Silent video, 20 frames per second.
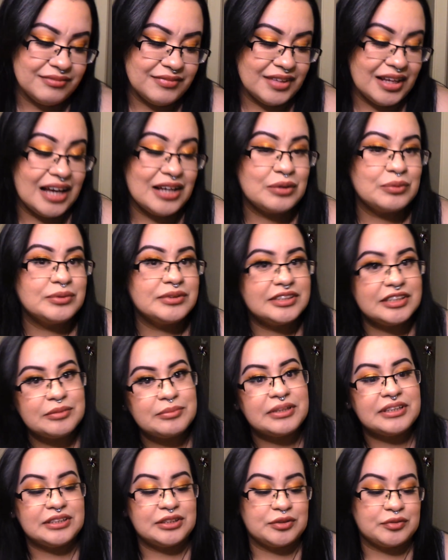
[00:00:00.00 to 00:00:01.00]
I don't see
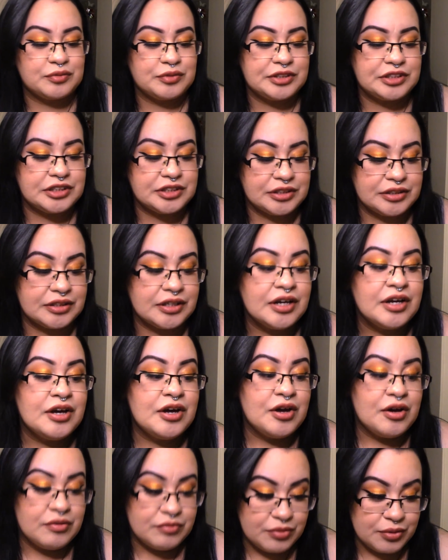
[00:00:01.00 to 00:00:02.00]
myself reaching
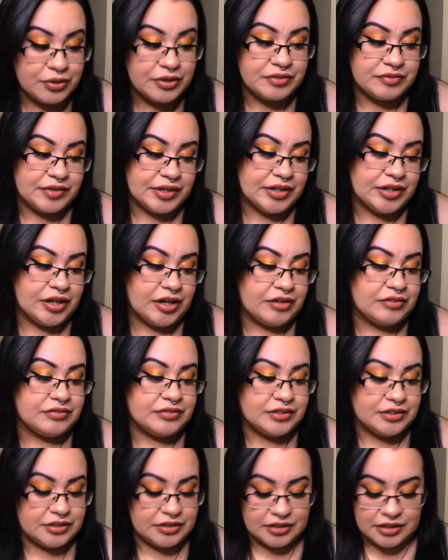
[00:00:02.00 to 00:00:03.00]
for it very
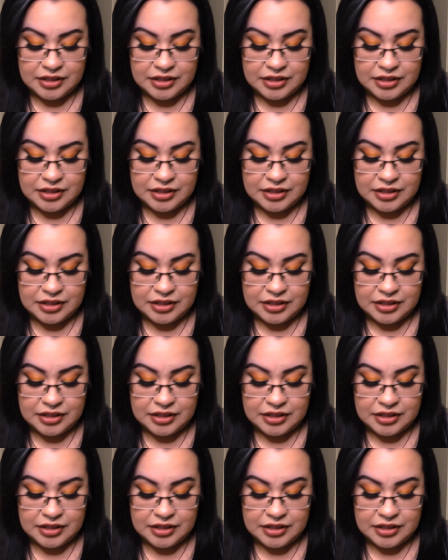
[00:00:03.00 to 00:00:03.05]
often.